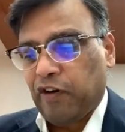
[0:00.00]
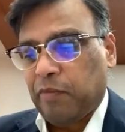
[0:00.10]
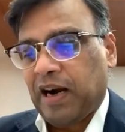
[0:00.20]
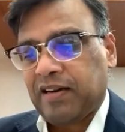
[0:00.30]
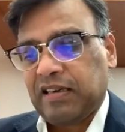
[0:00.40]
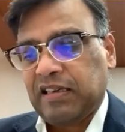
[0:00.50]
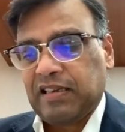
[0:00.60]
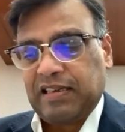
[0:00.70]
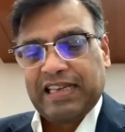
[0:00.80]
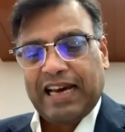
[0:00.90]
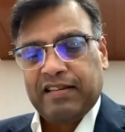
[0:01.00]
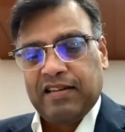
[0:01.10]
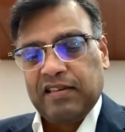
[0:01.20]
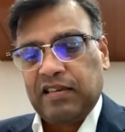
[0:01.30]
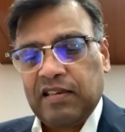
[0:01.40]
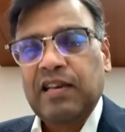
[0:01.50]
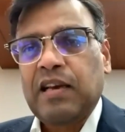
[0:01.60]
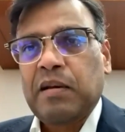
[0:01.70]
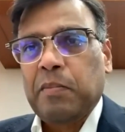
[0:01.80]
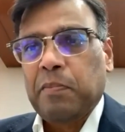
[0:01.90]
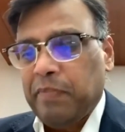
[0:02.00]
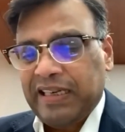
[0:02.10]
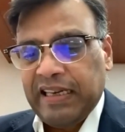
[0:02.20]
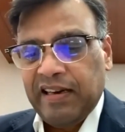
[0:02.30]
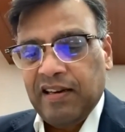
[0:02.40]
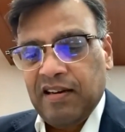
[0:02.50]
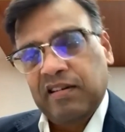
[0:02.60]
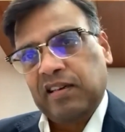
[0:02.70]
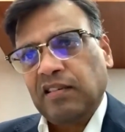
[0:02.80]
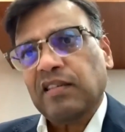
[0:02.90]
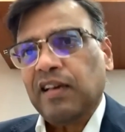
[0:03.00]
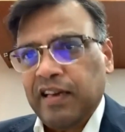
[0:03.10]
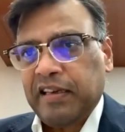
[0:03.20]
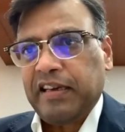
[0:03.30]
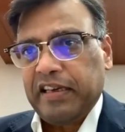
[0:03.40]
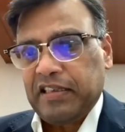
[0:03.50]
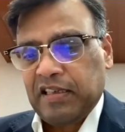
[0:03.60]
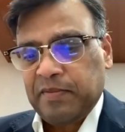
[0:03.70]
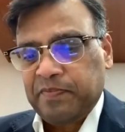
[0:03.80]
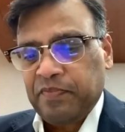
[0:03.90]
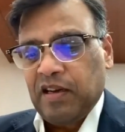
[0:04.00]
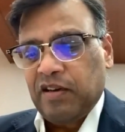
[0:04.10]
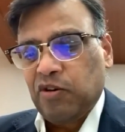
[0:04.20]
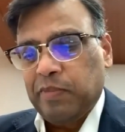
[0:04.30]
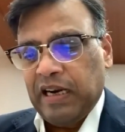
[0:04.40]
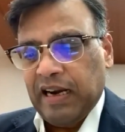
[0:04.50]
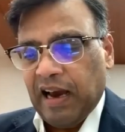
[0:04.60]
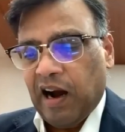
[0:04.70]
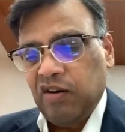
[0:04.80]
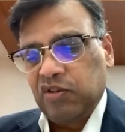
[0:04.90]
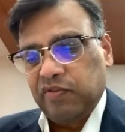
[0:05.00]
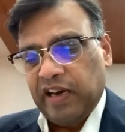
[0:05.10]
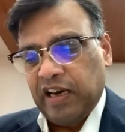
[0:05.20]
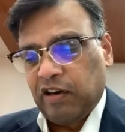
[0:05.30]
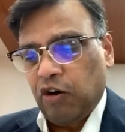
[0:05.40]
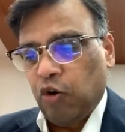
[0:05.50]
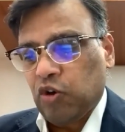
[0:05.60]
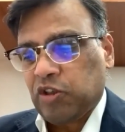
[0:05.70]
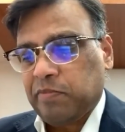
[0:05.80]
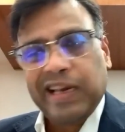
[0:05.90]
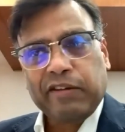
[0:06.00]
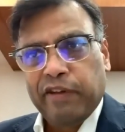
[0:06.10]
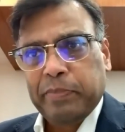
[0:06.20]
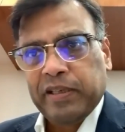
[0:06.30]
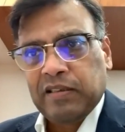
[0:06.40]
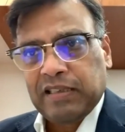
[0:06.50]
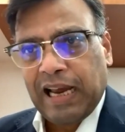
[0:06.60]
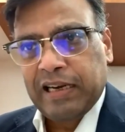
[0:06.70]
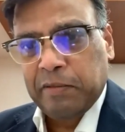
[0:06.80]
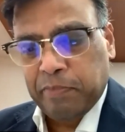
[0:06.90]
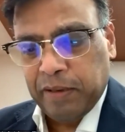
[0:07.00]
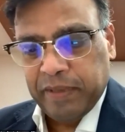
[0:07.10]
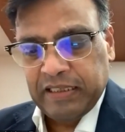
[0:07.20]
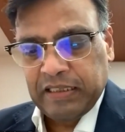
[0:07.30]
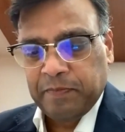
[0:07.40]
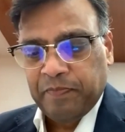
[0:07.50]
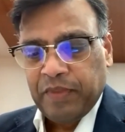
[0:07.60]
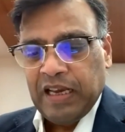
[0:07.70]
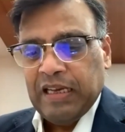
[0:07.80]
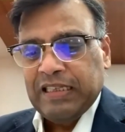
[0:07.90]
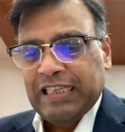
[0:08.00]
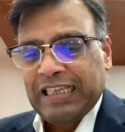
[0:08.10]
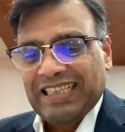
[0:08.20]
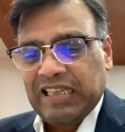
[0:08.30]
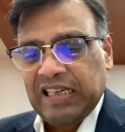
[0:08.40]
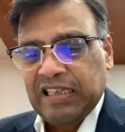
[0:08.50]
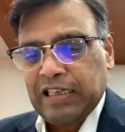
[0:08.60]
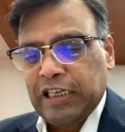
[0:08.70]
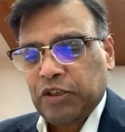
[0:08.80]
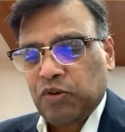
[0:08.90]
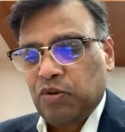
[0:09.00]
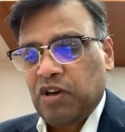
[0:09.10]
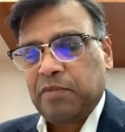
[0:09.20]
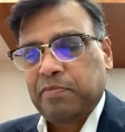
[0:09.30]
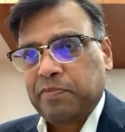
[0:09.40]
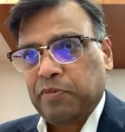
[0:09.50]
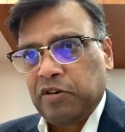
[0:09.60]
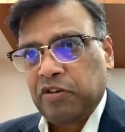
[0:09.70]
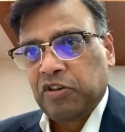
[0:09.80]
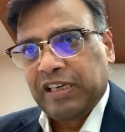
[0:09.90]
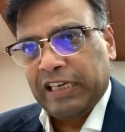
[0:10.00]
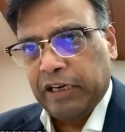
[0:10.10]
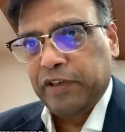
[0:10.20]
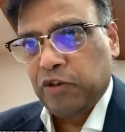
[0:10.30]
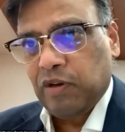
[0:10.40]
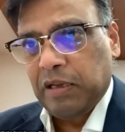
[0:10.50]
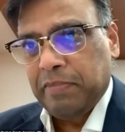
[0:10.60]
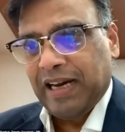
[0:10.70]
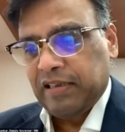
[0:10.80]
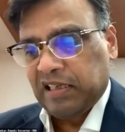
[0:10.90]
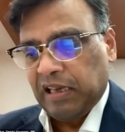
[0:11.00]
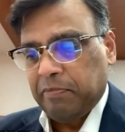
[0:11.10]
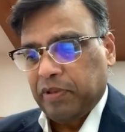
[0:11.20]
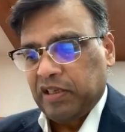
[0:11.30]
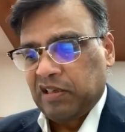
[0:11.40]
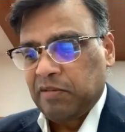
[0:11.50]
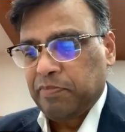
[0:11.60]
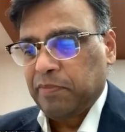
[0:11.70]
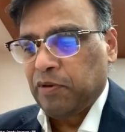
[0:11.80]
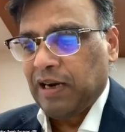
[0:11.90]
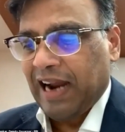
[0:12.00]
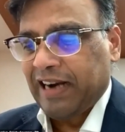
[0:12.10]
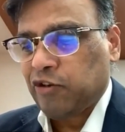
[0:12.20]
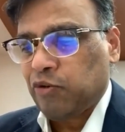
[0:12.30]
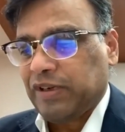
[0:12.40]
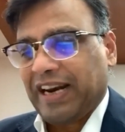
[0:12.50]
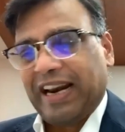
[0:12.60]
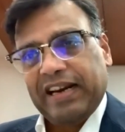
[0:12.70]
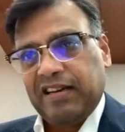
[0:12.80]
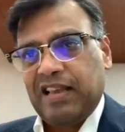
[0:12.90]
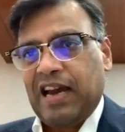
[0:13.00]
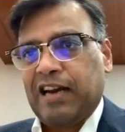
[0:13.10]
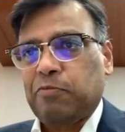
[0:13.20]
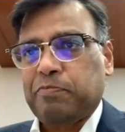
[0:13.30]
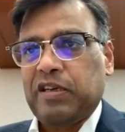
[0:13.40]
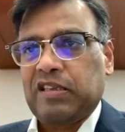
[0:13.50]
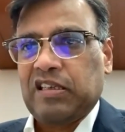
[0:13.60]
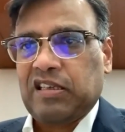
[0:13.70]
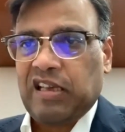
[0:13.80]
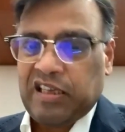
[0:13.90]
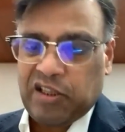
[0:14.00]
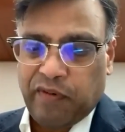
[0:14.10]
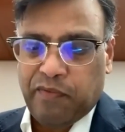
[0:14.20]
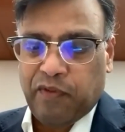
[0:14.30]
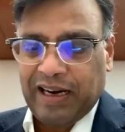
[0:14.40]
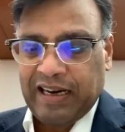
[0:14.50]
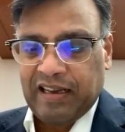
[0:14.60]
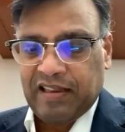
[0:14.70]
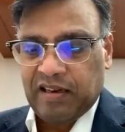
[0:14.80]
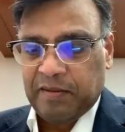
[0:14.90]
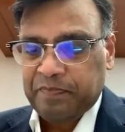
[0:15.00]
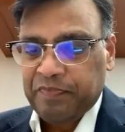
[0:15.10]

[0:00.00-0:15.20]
from hunters and gatherers, material needs increased to build a house, wear clothes, make weapons and implements. Since these needs could not be produced individually by the same person, people had to trade. They had to purchase things from one another.